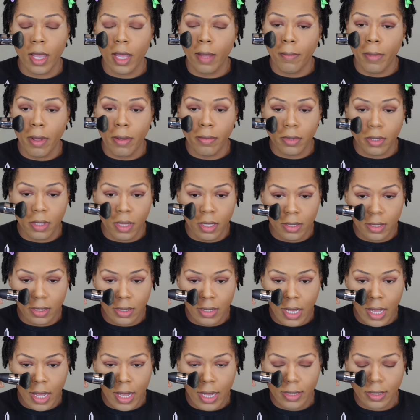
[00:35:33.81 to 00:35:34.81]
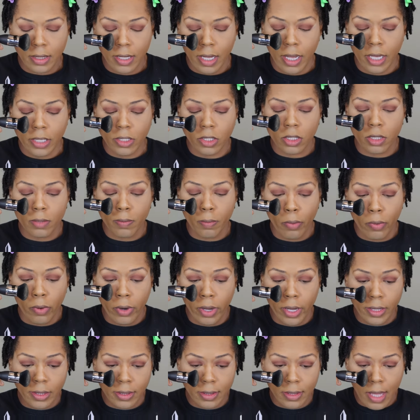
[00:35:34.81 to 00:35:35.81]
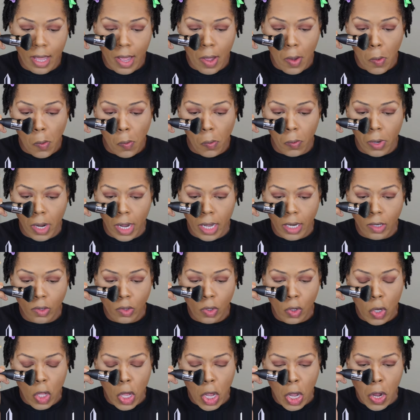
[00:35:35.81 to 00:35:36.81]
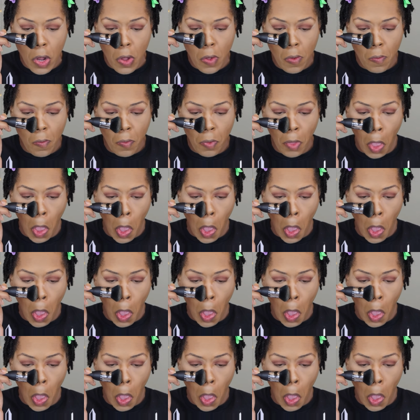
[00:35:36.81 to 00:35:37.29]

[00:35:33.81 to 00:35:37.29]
come up the sides and just press that right into there